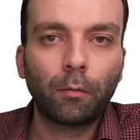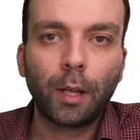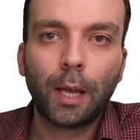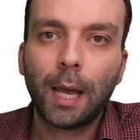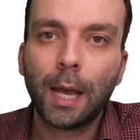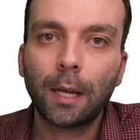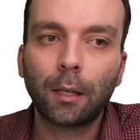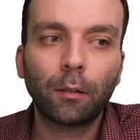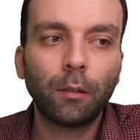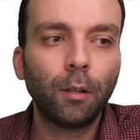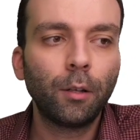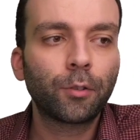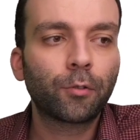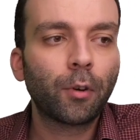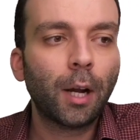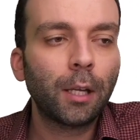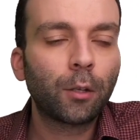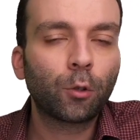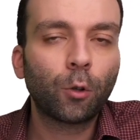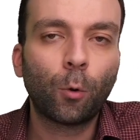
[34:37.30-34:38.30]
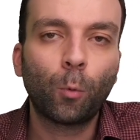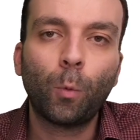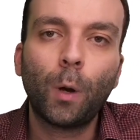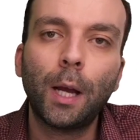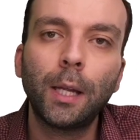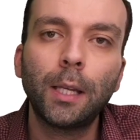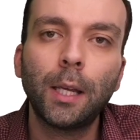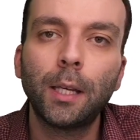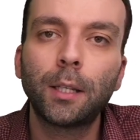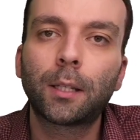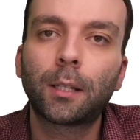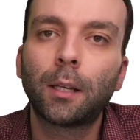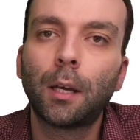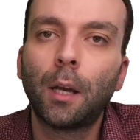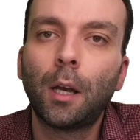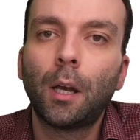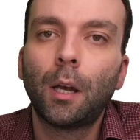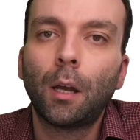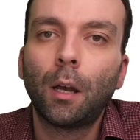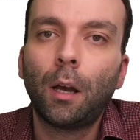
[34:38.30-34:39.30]
angles, right? So one is,
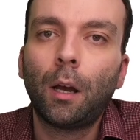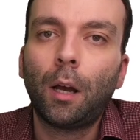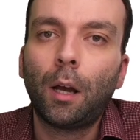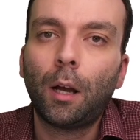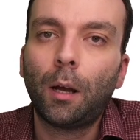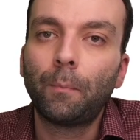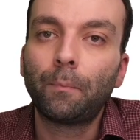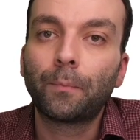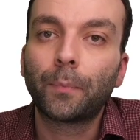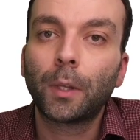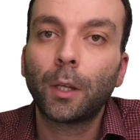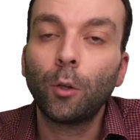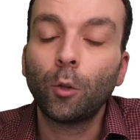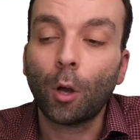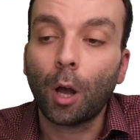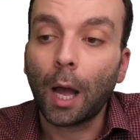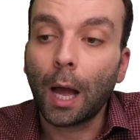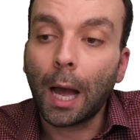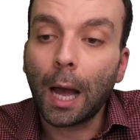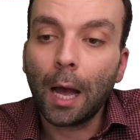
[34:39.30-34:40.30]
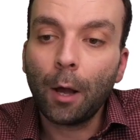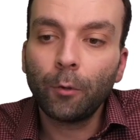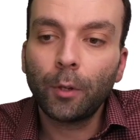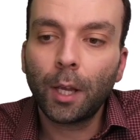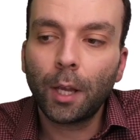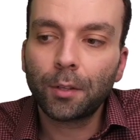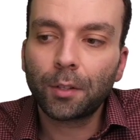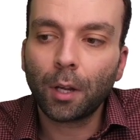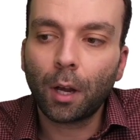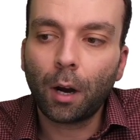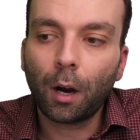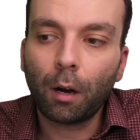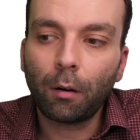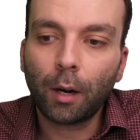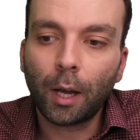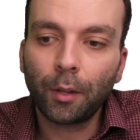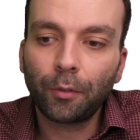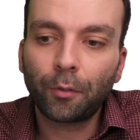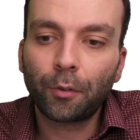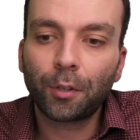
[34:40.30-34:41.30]
how does
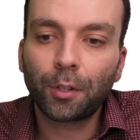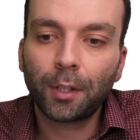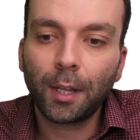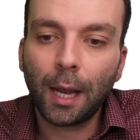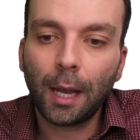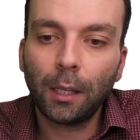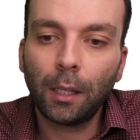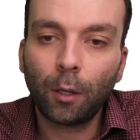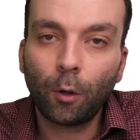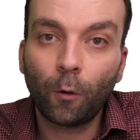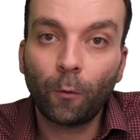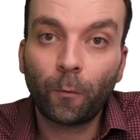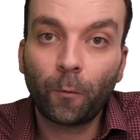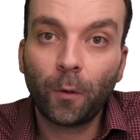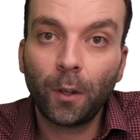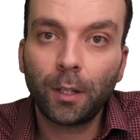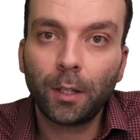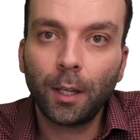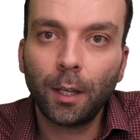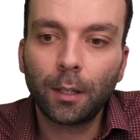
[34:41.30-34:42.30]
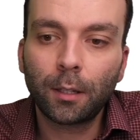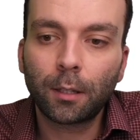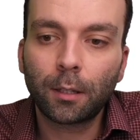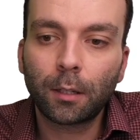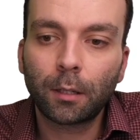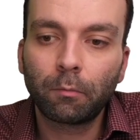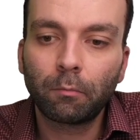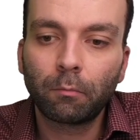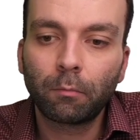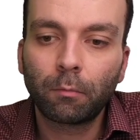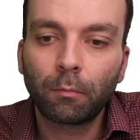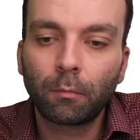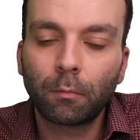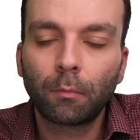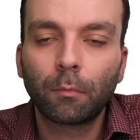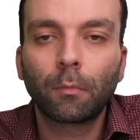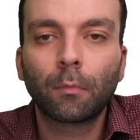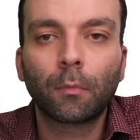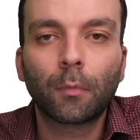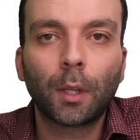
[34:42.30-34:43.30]
our understanding of physics
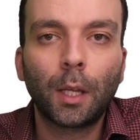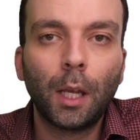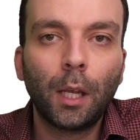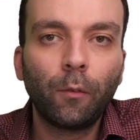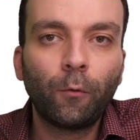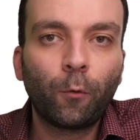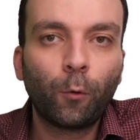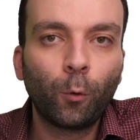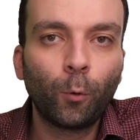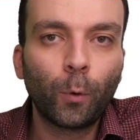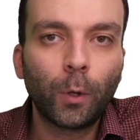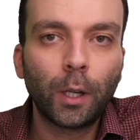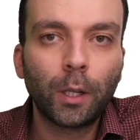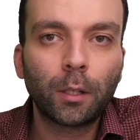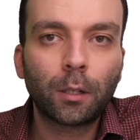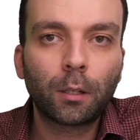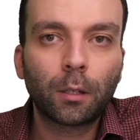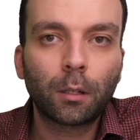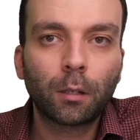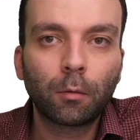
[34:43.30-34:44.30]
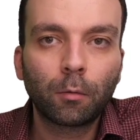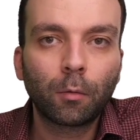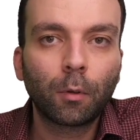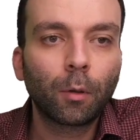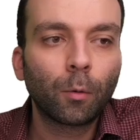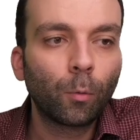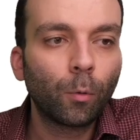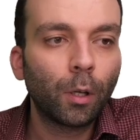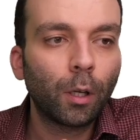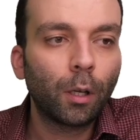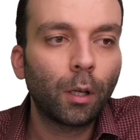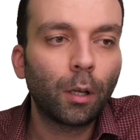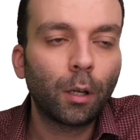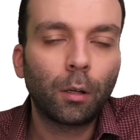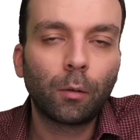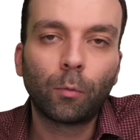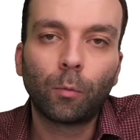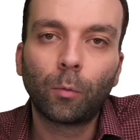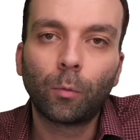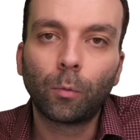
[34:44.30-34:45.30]
influence
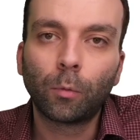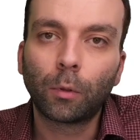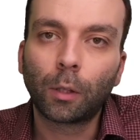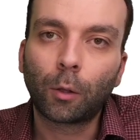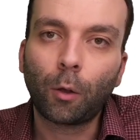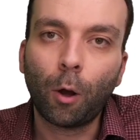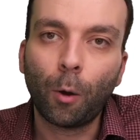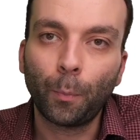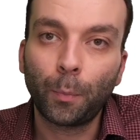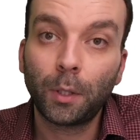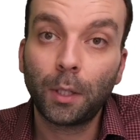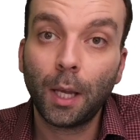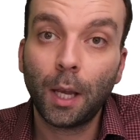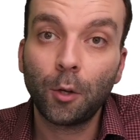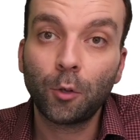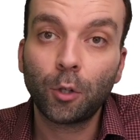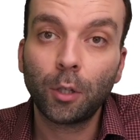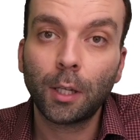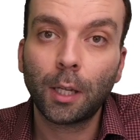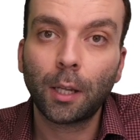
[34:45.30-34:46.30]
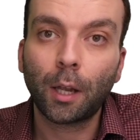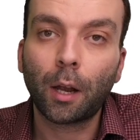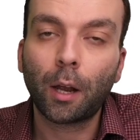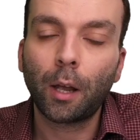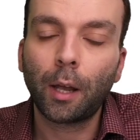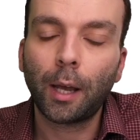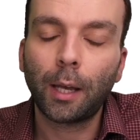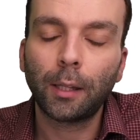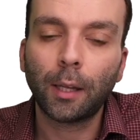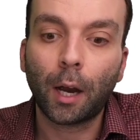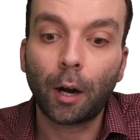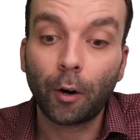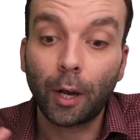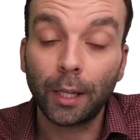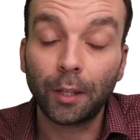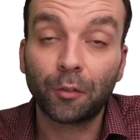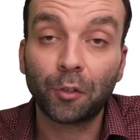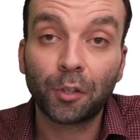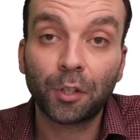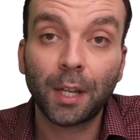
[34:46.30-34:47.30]
computation and our
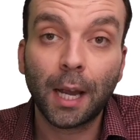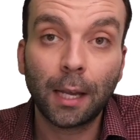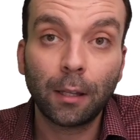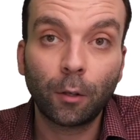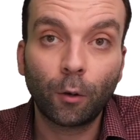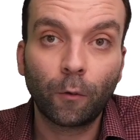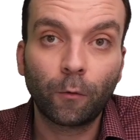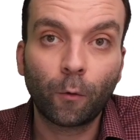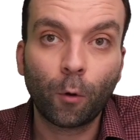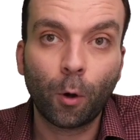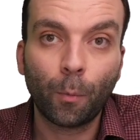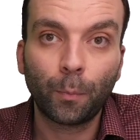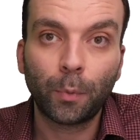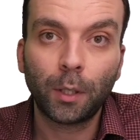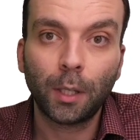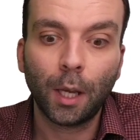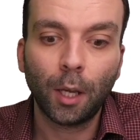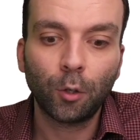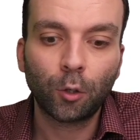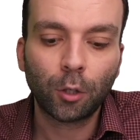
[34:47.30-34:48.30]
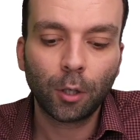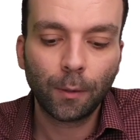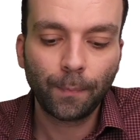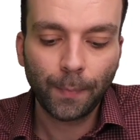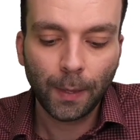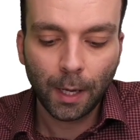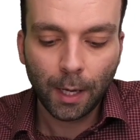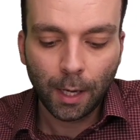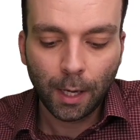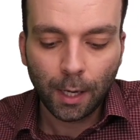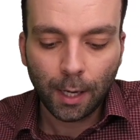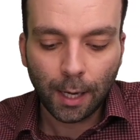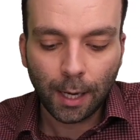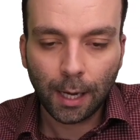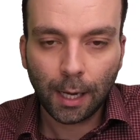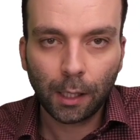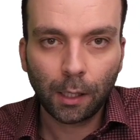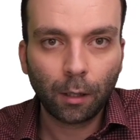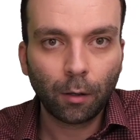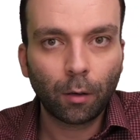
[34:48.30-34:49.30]
understanding of computation?
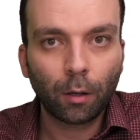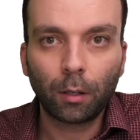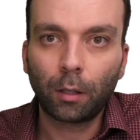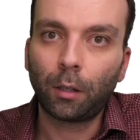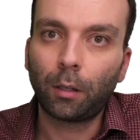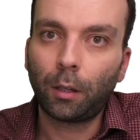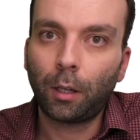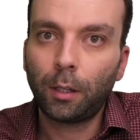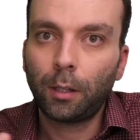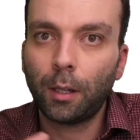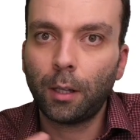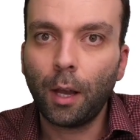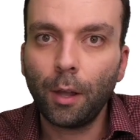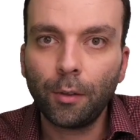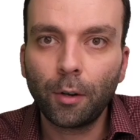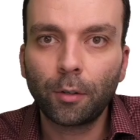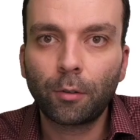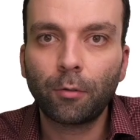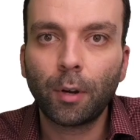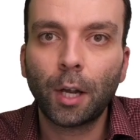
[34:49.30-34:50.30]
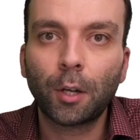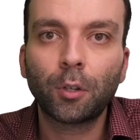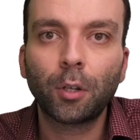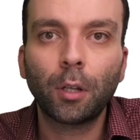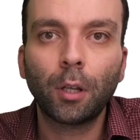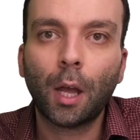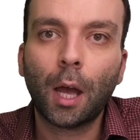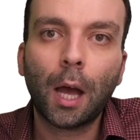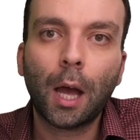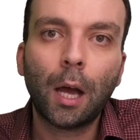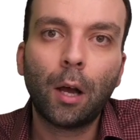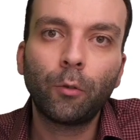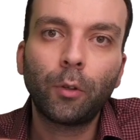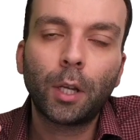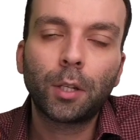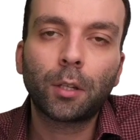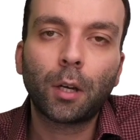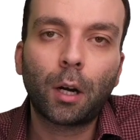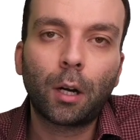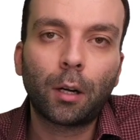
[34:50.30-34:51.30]
And in the other direction, how
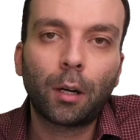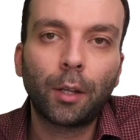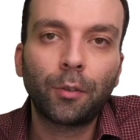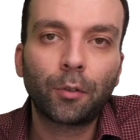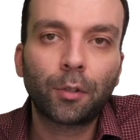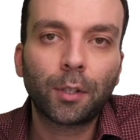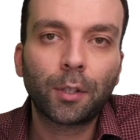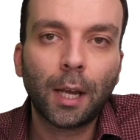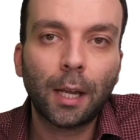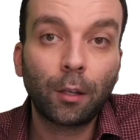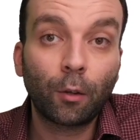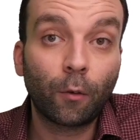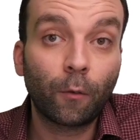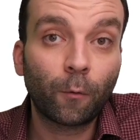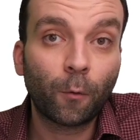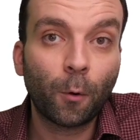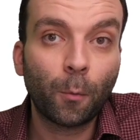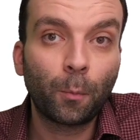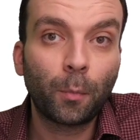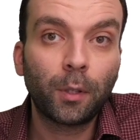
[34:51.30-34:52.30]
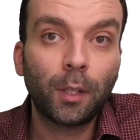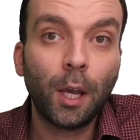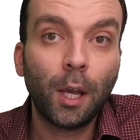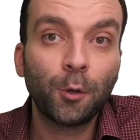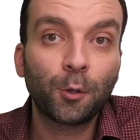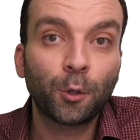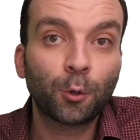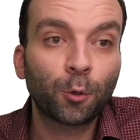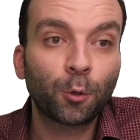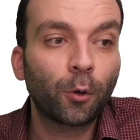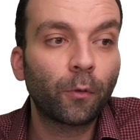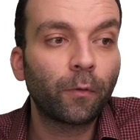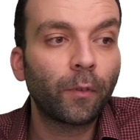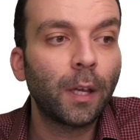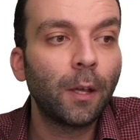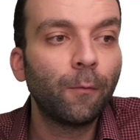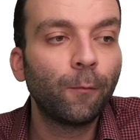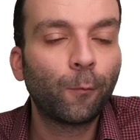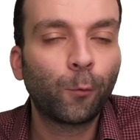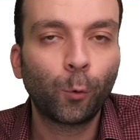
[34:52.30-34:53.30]
does our understanding of computation sort of
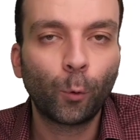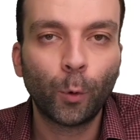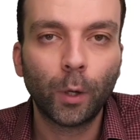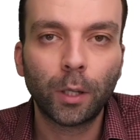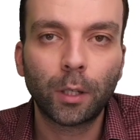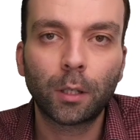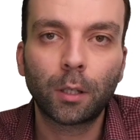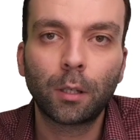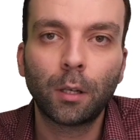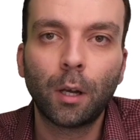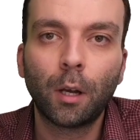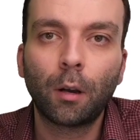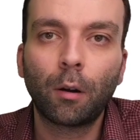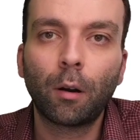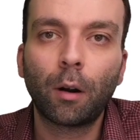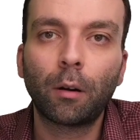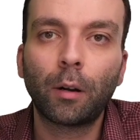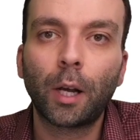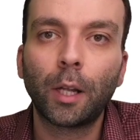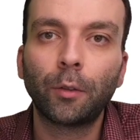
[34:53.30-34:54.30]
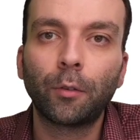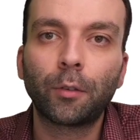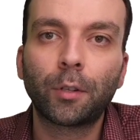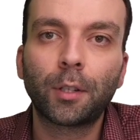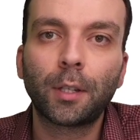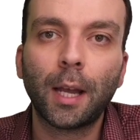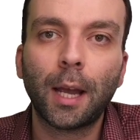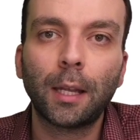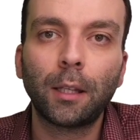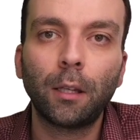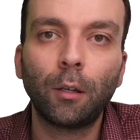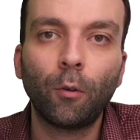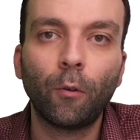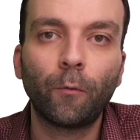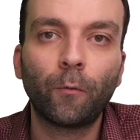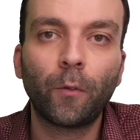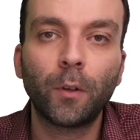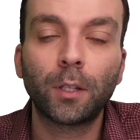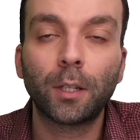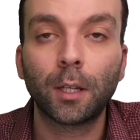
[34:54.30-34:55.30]
influence our understanding
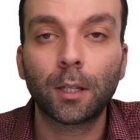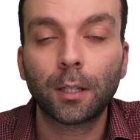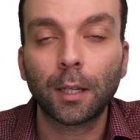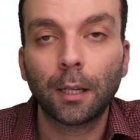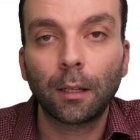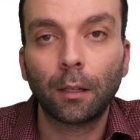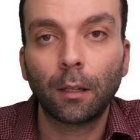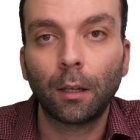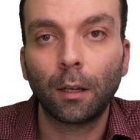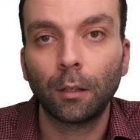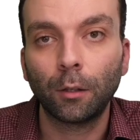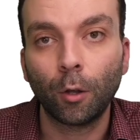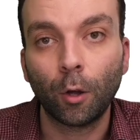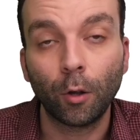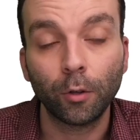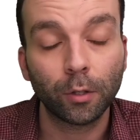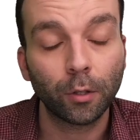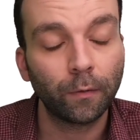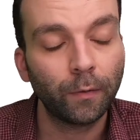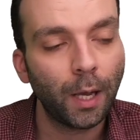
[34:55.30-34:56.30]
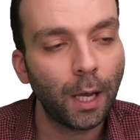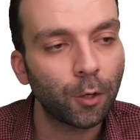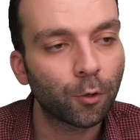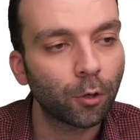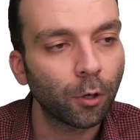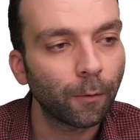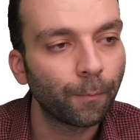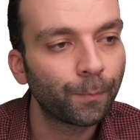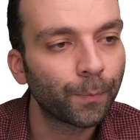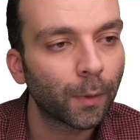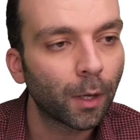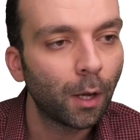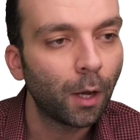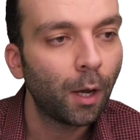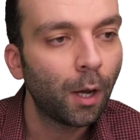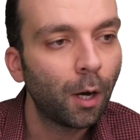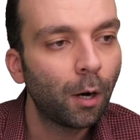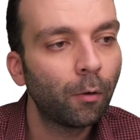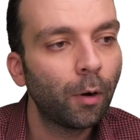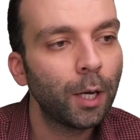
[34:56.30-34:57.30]
of physics and laws of nature?
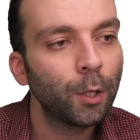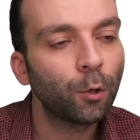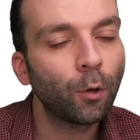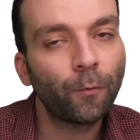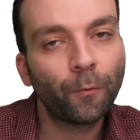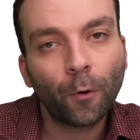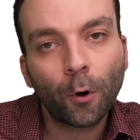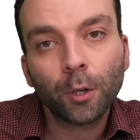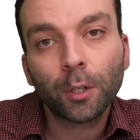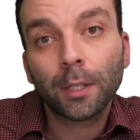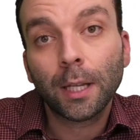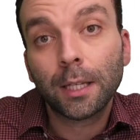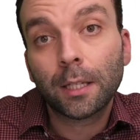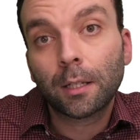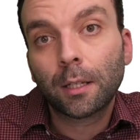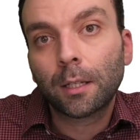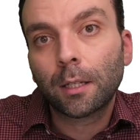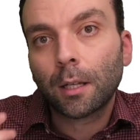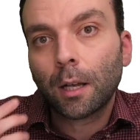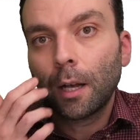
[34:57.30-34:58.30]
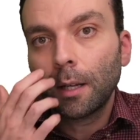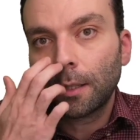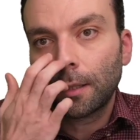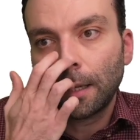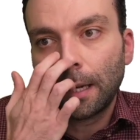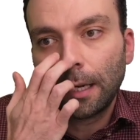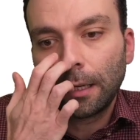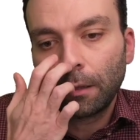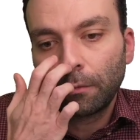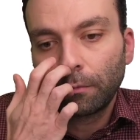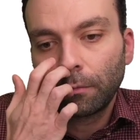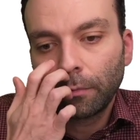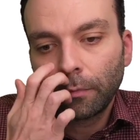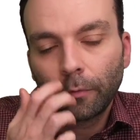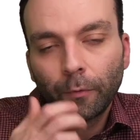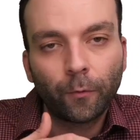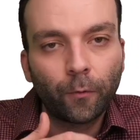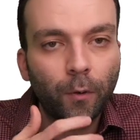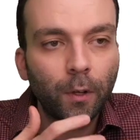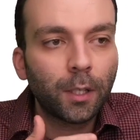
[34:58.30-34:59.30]
Right. So first, let's discuss like
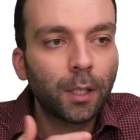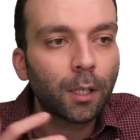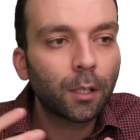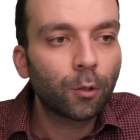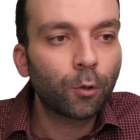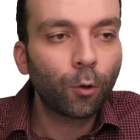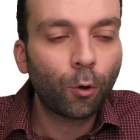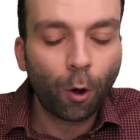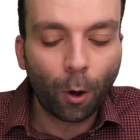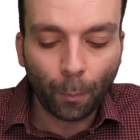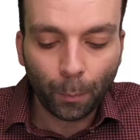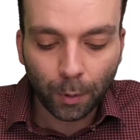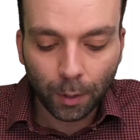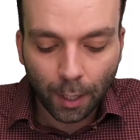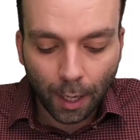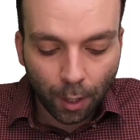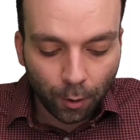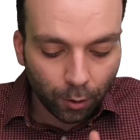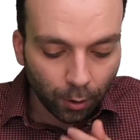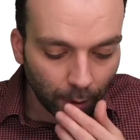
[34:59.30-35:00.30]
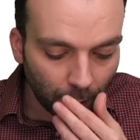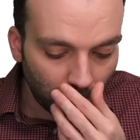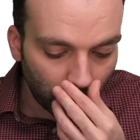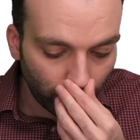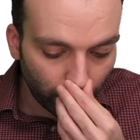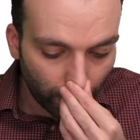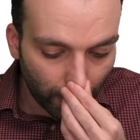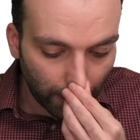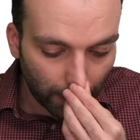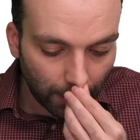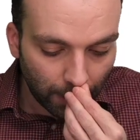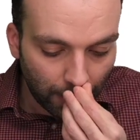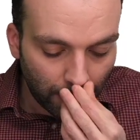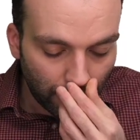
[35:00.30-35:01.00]
physics to computation and what